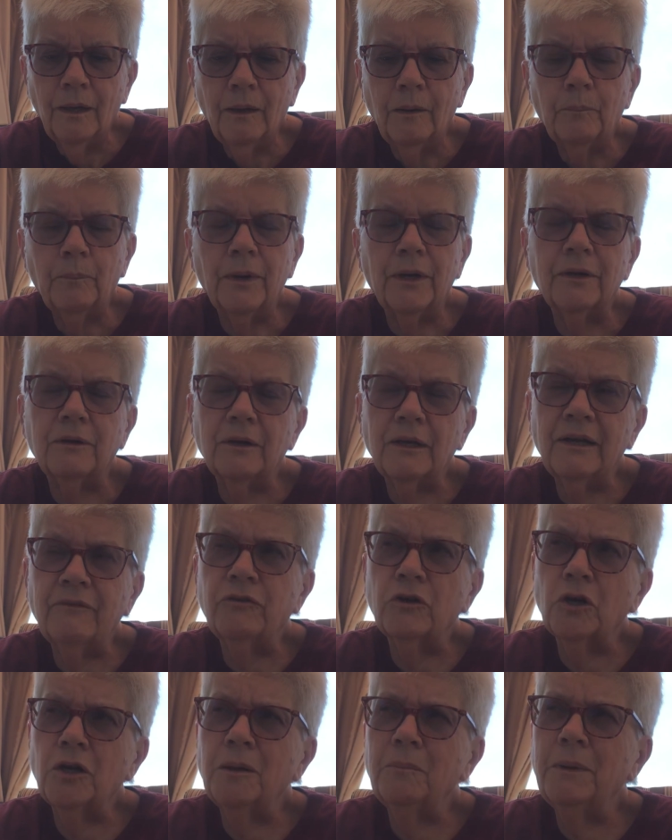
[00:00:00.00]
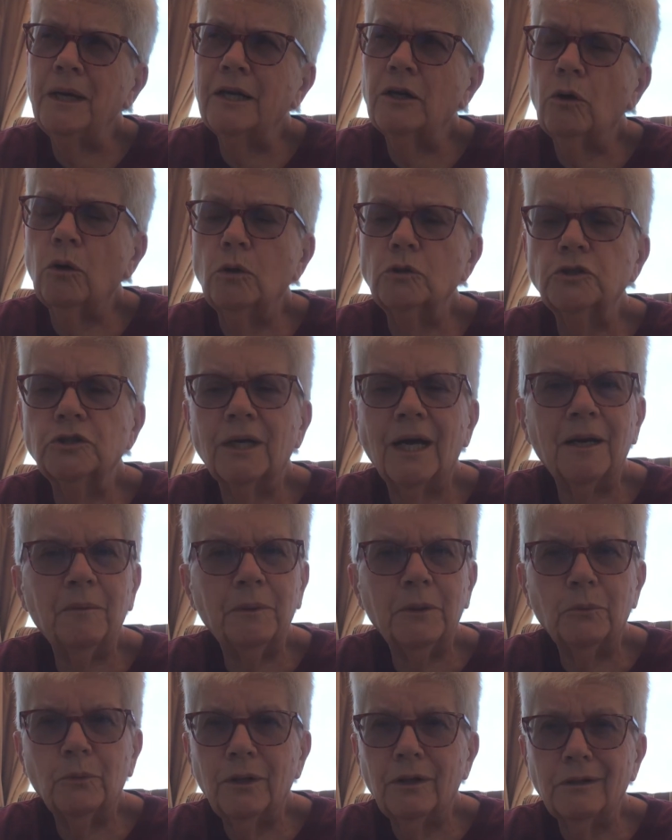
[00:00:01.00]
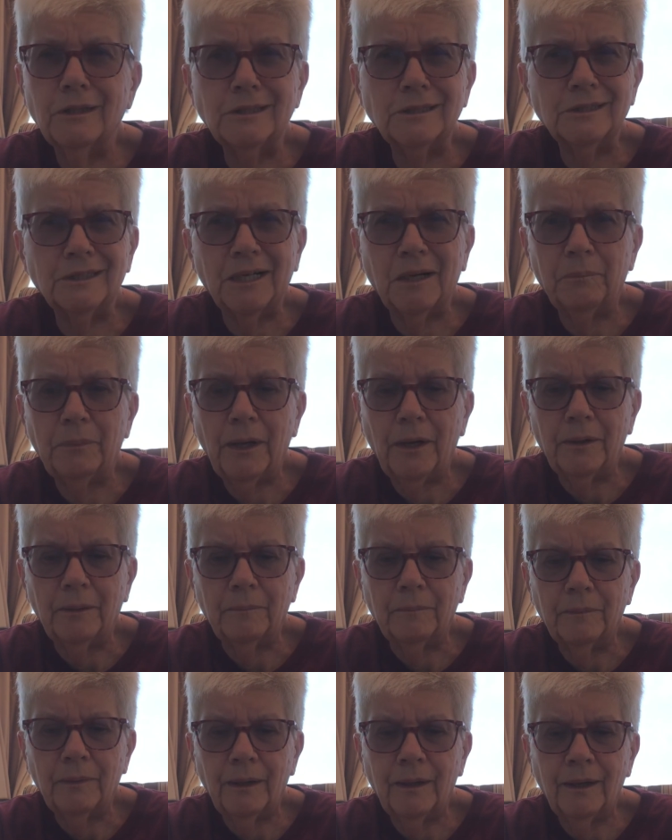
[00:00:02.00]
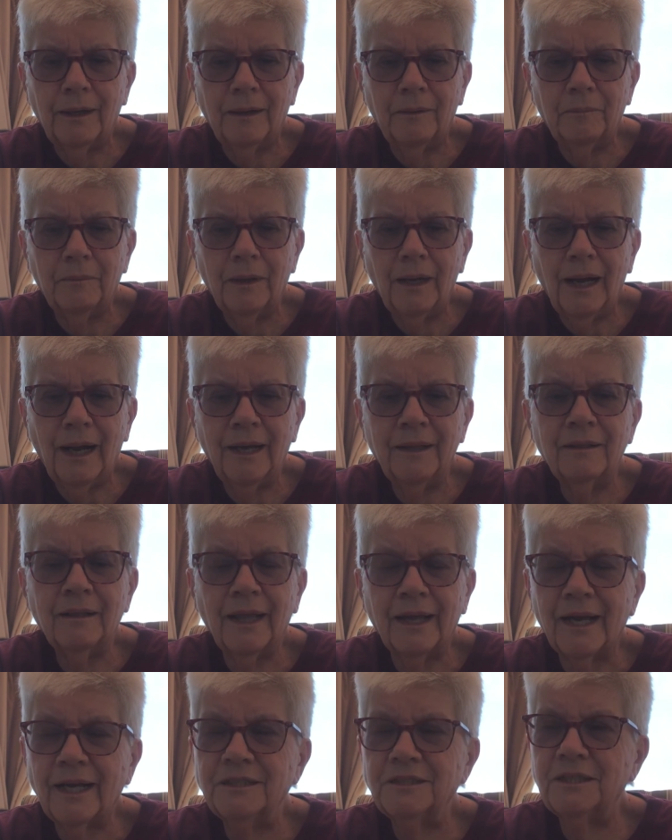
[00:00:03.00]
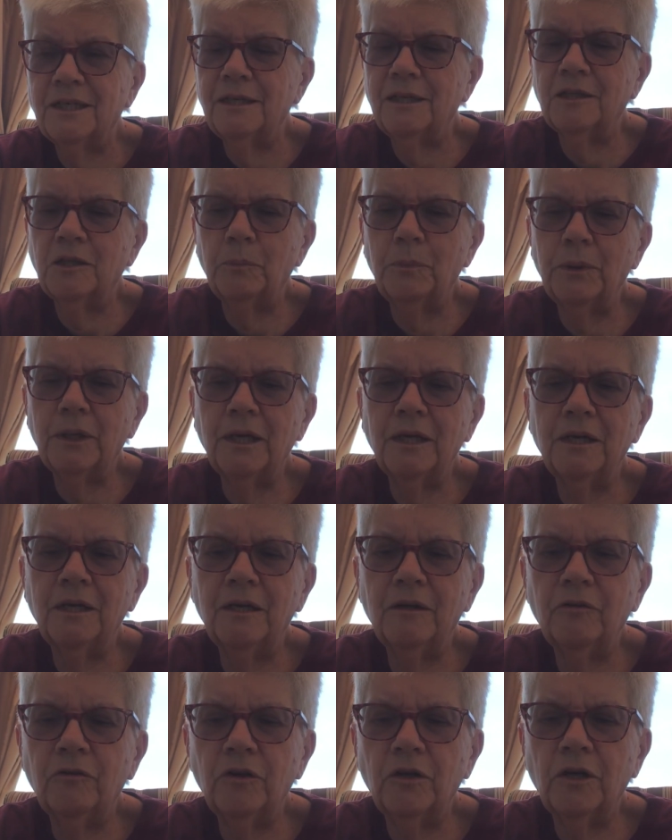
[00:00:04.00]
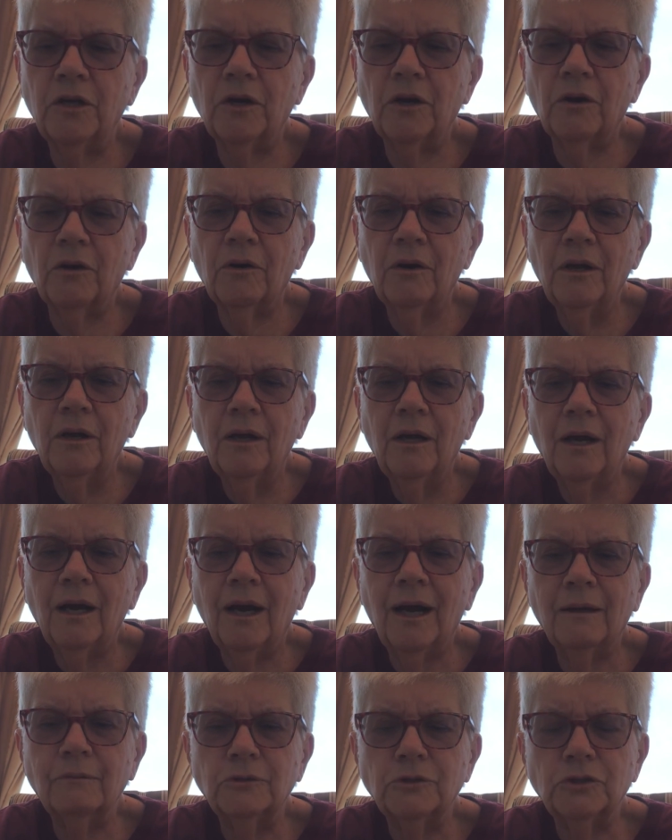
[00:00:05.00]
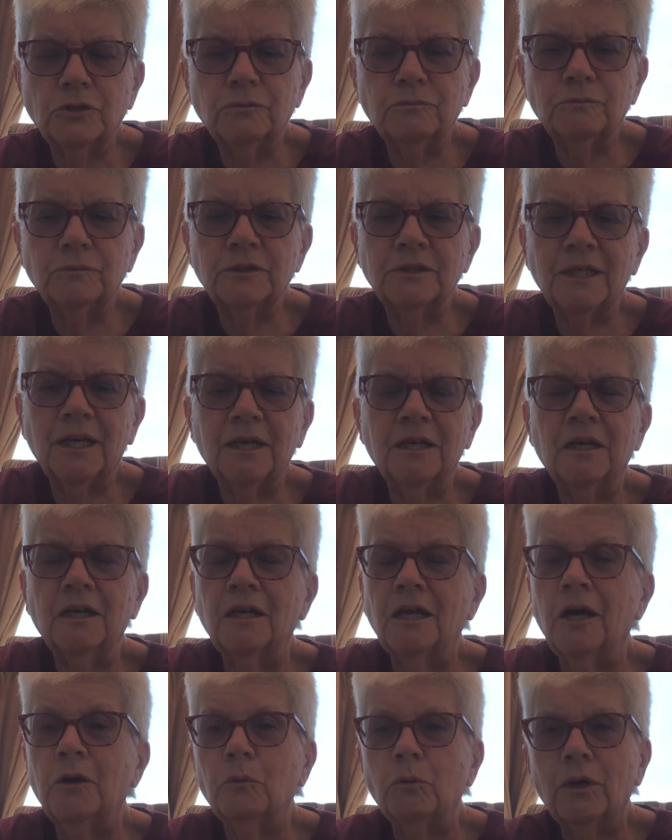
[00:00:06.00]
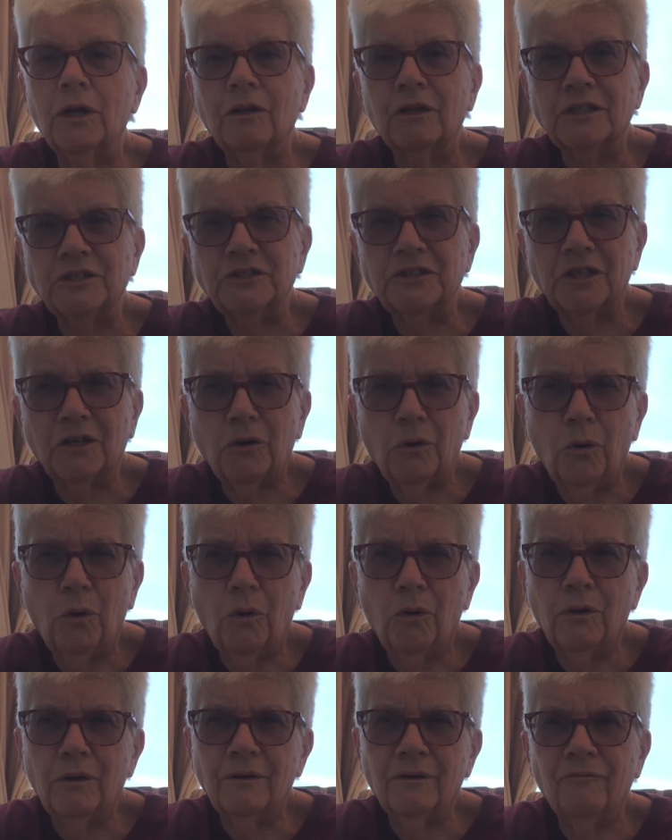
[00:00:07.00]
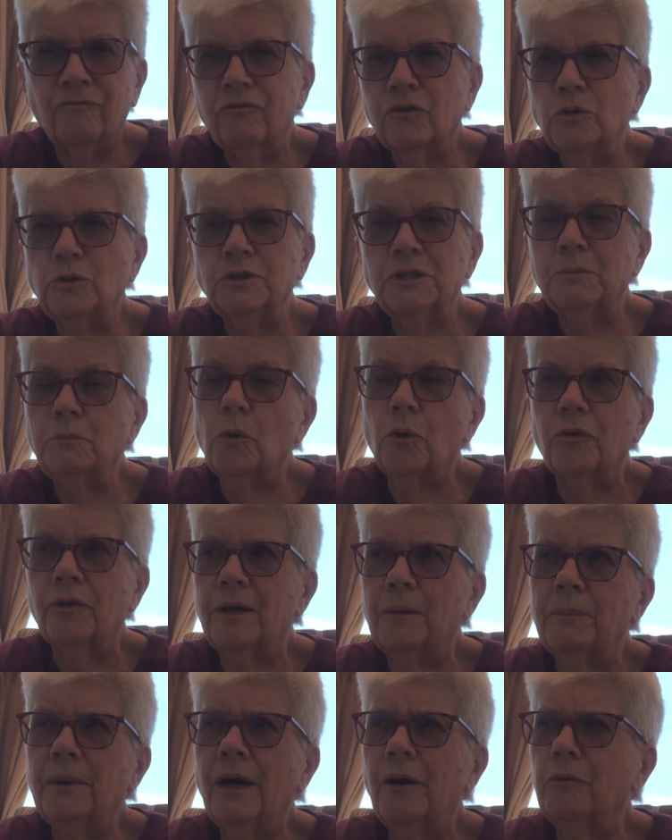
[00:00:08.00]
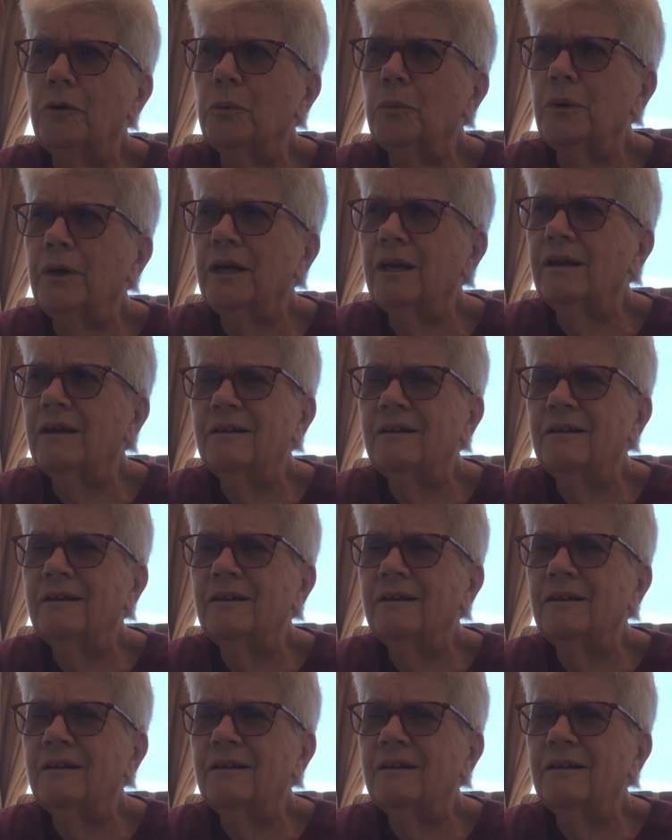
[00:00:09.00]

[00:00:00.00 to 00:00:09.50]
But if you're going to make goals, you got to be realistic about them. Um, I, like I said, at the beginning of the year, I was setting an unrealistic goal of losing more than a pound a week.